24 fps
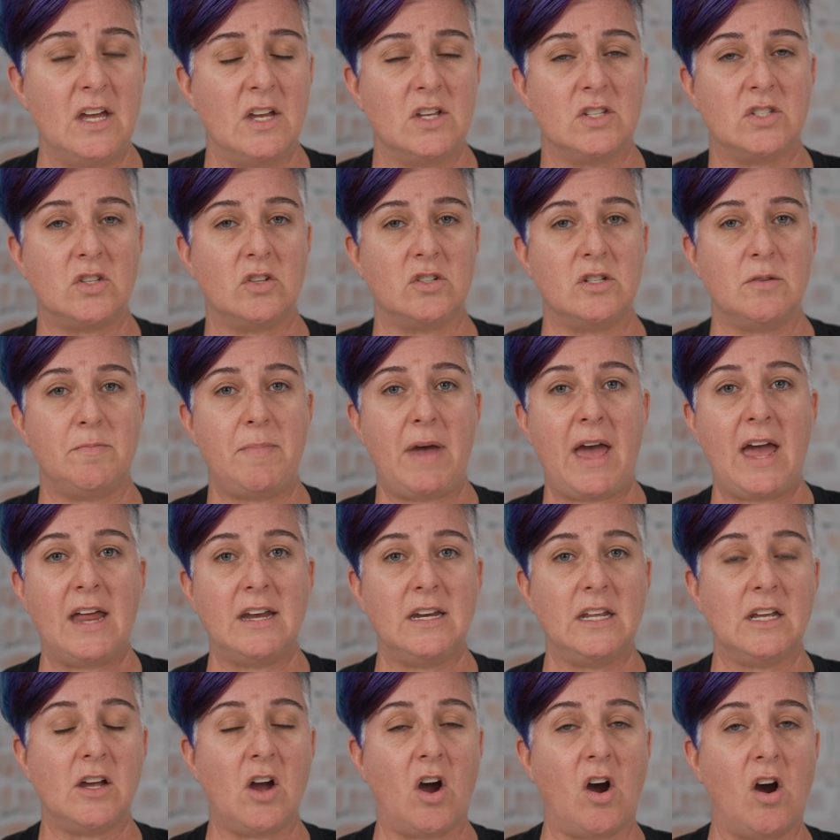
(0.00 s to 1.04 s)
So
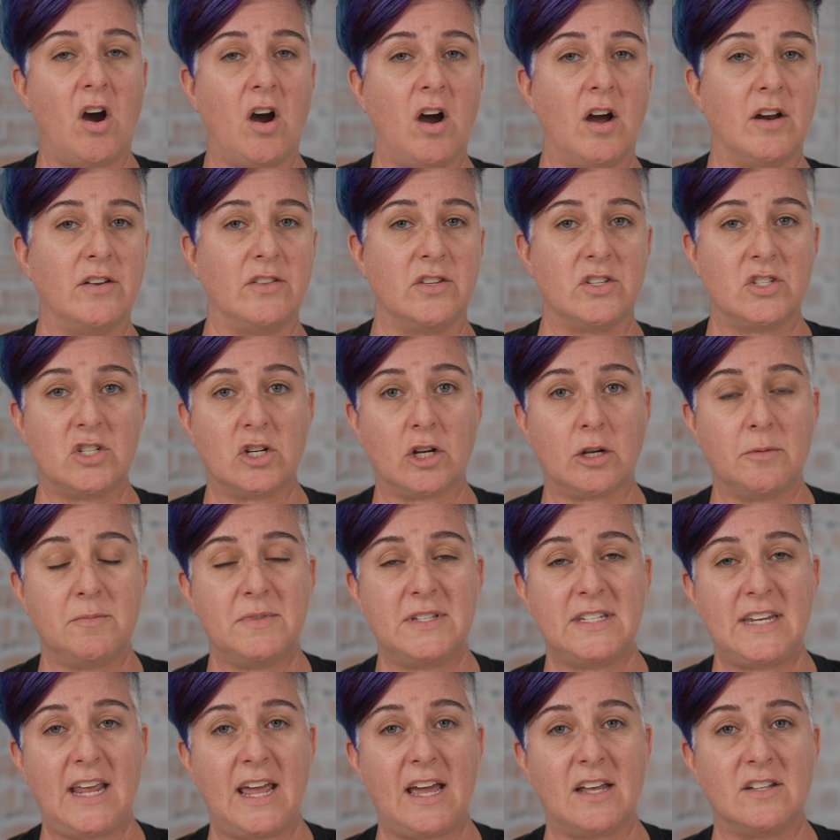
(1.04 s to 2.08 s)
depending on the
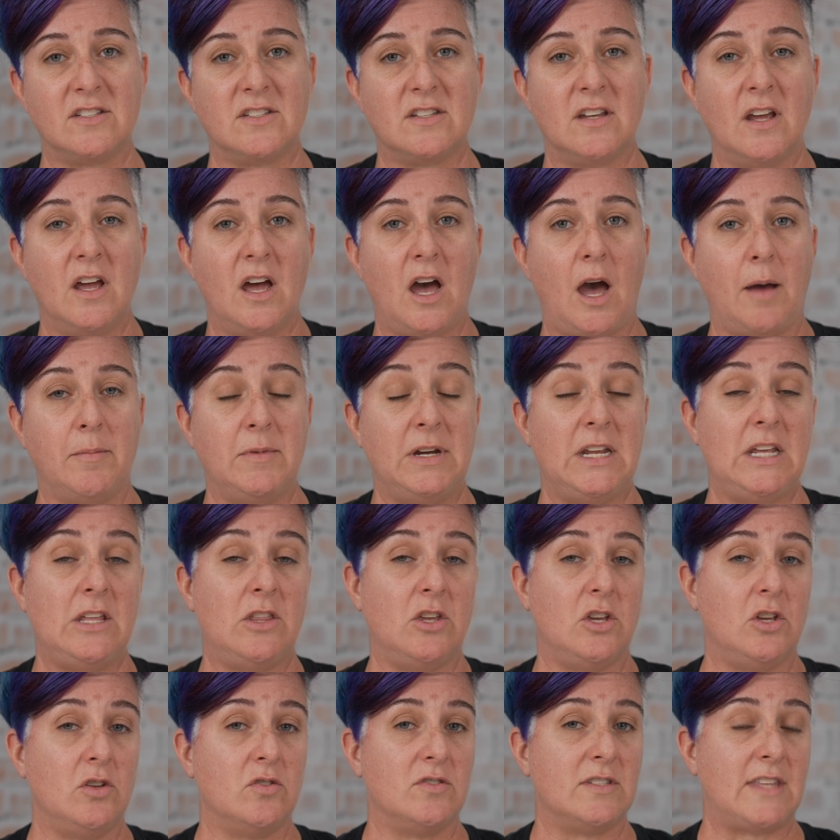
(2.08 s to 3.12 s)
circumstance, I'm going to either
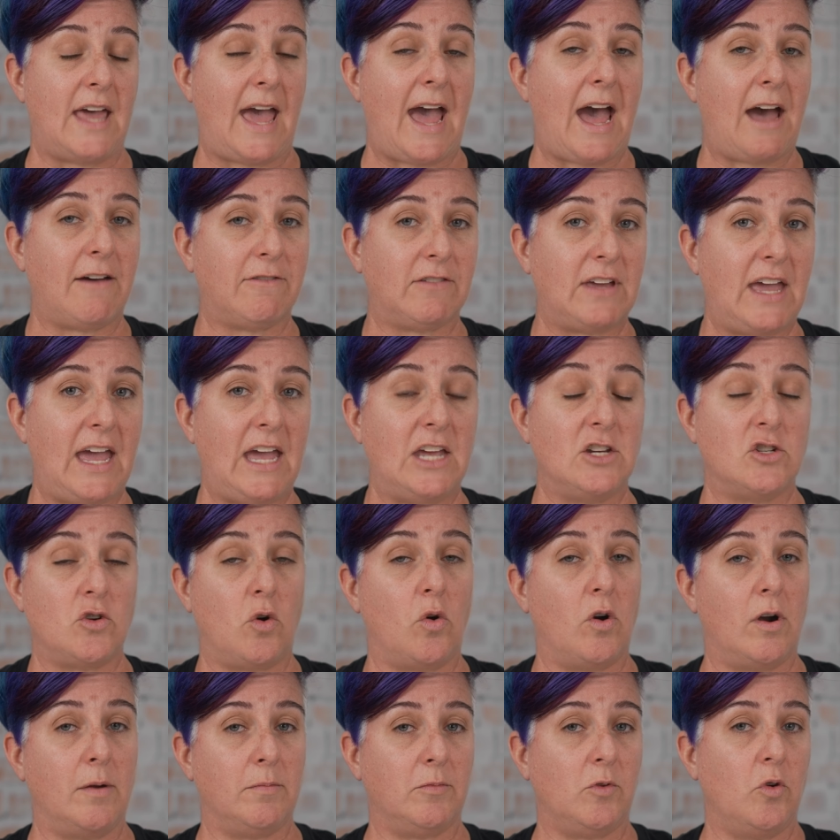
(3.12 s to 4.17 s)
use the half cage
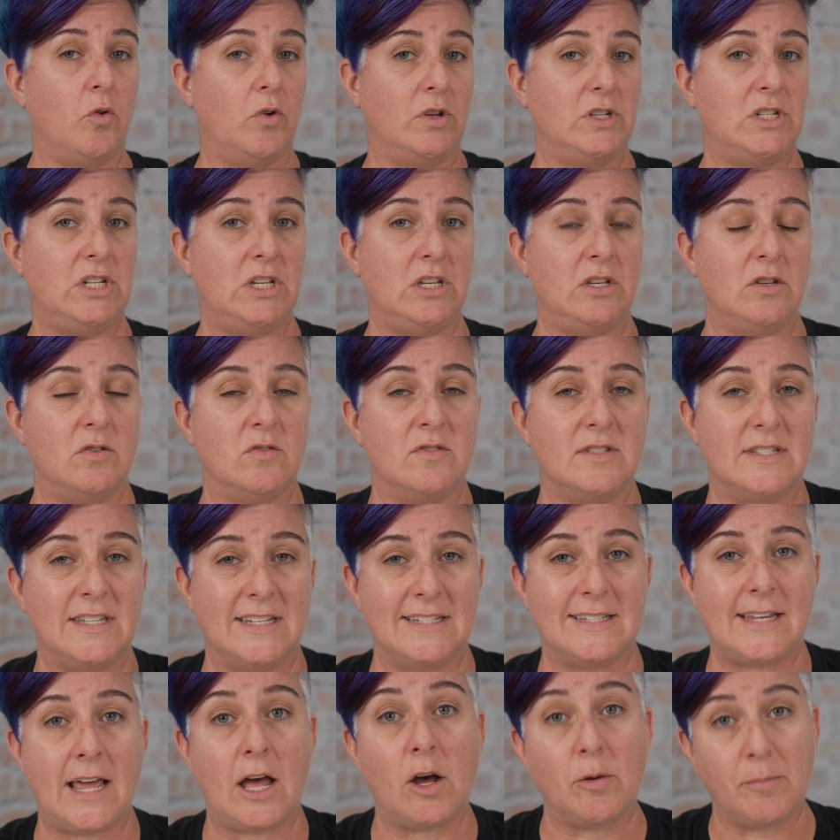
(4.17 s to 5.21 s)
or I'm going to use
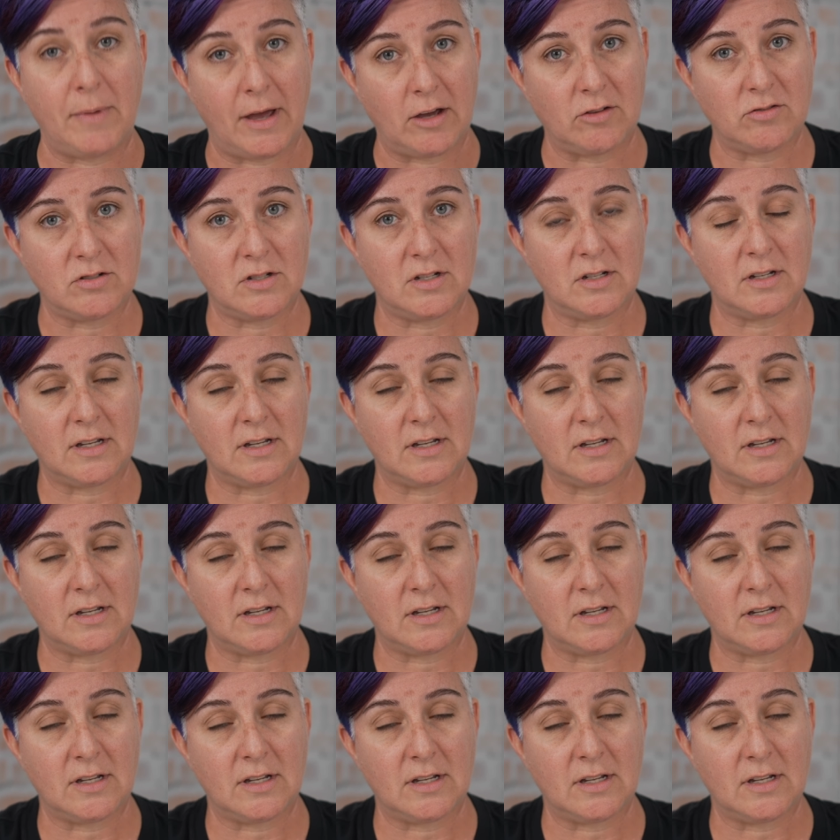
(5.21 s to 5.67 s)
this L-mount